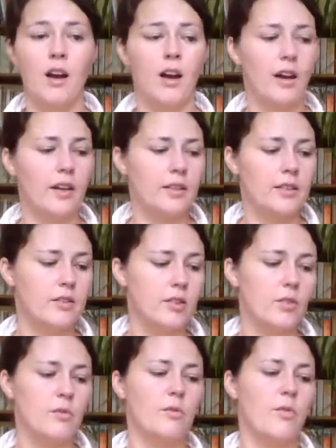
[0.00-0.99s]
I
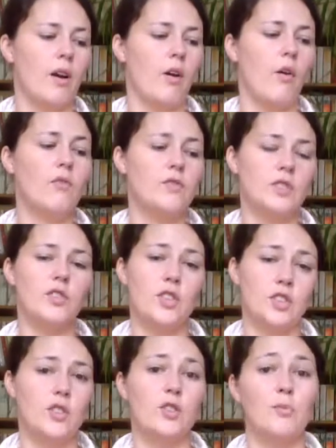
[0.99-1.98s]
do often
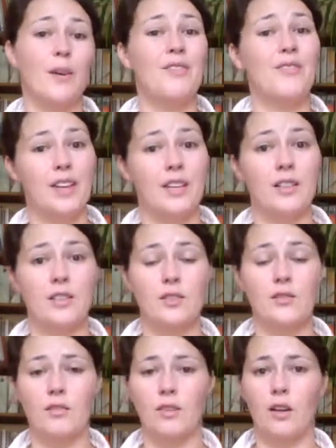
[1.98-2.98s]
just use my fingers